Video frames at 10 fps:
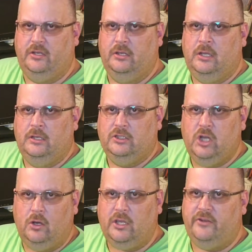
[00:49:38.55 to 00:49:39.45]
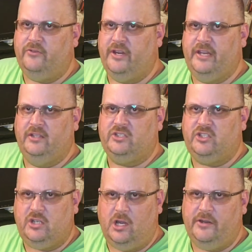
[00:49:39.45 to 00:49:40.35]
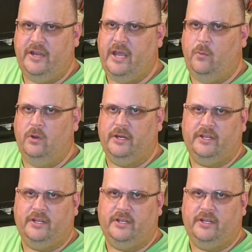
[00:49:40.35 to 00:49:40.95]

Token rings, star networks,